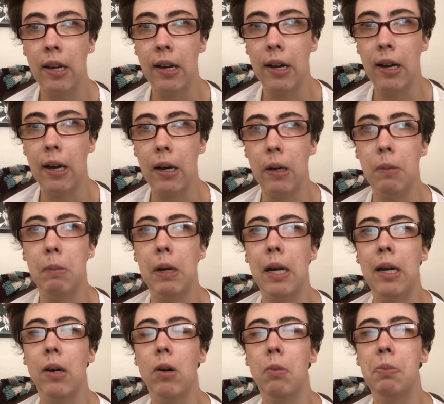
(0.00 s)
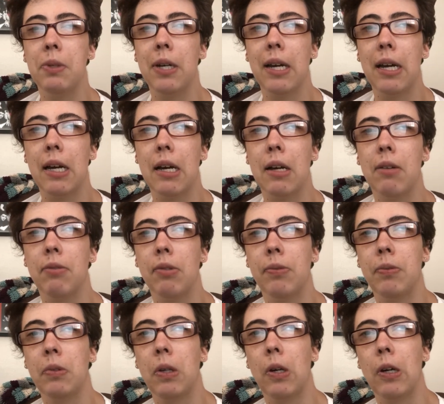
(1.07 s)
I hope to have a
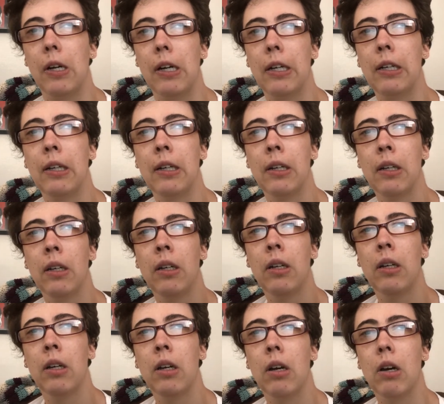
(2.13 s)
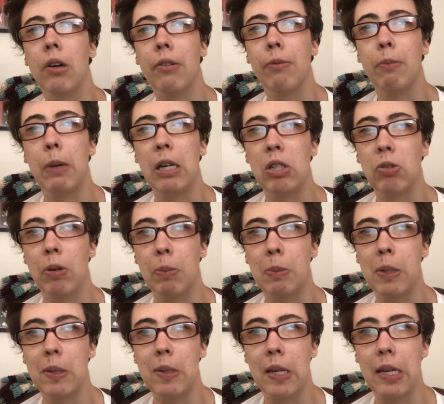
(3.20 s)
vlog of my trip
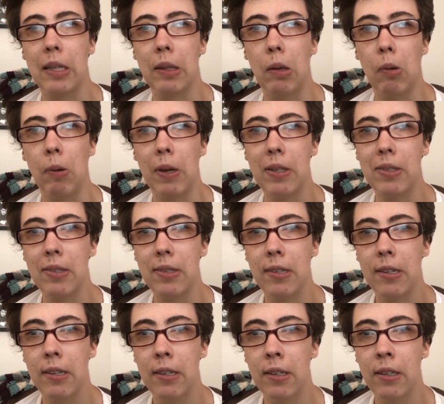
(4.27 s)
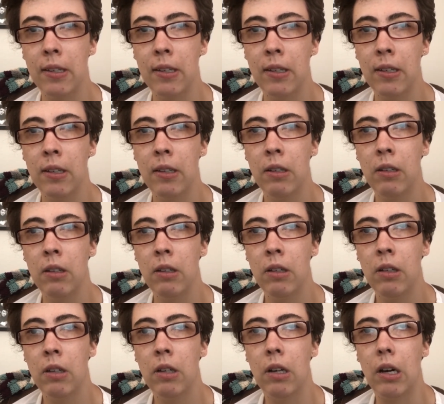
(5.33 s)
to St. Louis
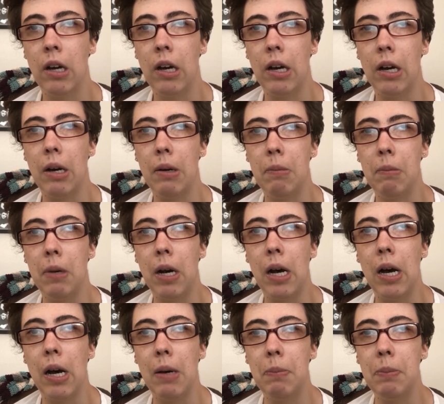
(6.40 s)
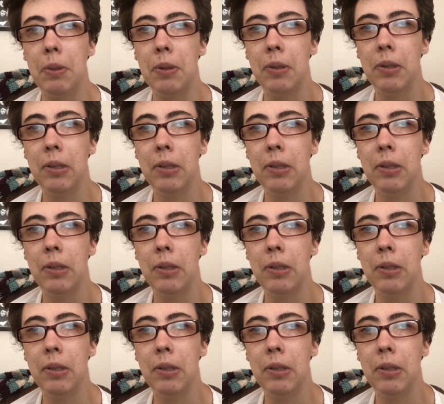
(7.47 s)
up,